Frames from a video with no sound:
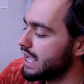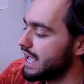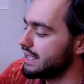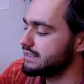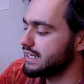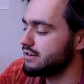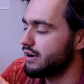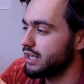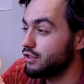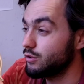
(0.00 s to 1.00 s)
And then
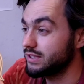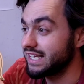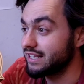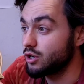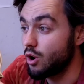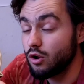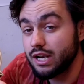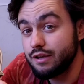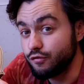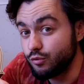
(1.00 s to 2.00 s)
I thought that
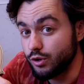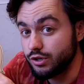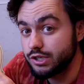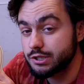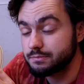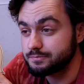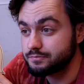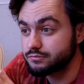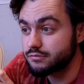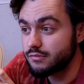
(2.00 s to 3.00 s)
olive wood
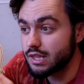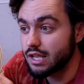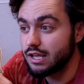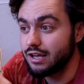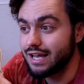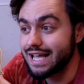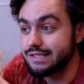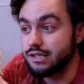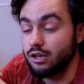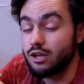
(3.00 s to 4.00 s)

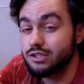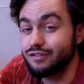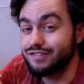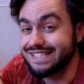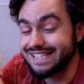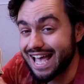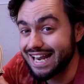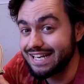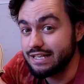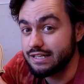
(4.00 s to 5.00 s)
has a lot of
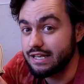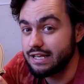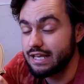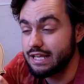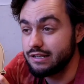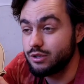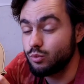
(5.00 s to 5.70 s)
tannin in